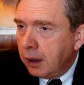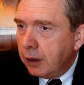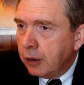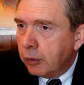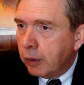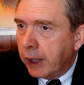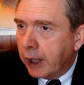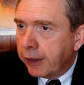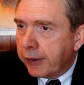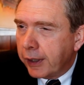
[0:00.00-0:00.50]

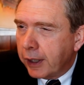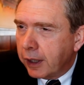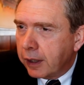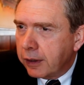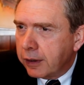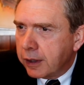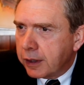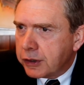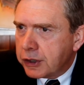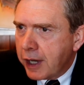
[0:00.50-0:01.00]
Well,
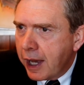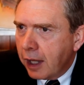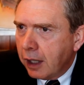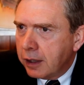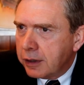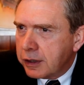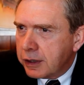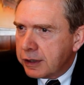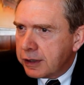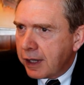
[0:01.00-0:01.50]
the
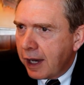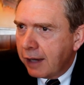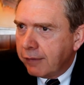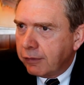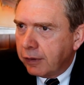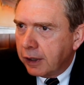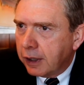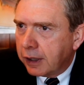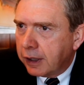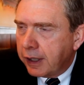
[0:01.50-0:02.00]
challenges
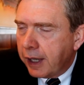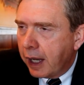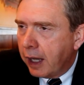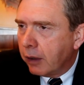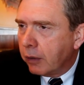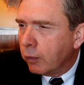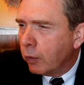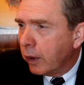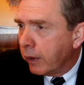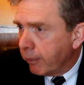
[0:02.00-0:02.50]
I've looked
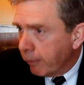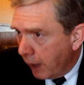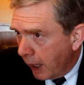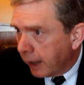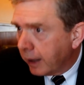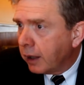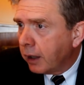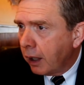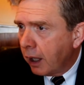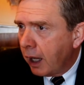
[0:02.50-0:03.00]
at with
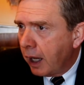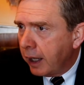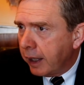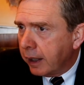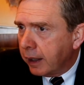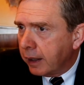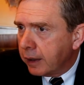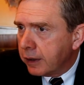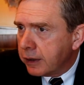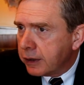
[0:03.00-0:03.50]
my
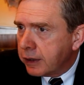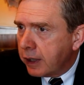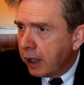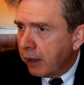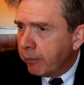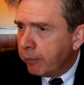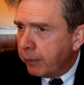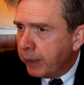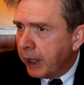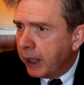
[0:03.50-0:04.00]
clients
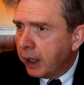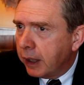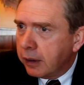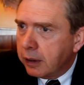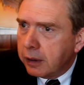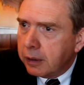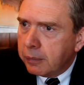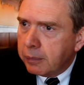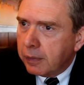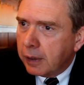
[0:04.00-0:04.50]
have
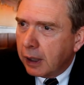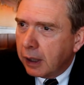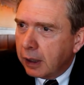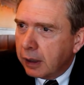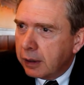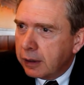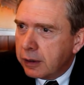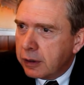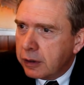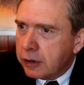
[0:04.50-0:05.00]
been
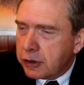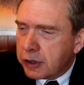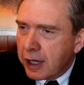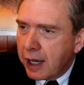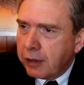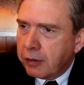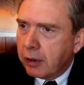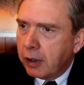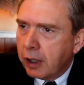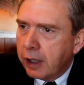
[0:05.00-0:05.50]

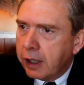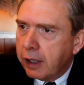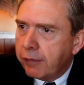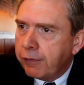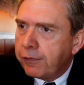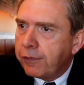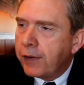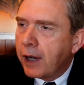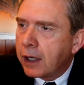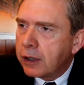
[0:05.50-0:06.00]
generally a
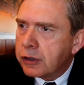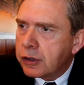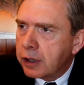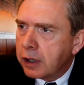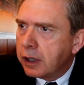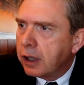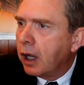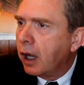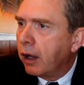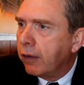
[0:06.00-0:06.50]

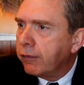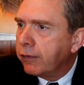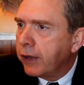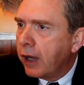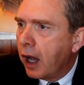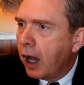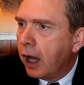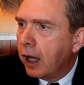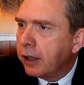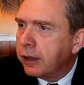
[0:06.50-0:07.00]
function of
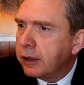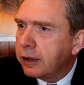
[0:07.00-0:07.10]
not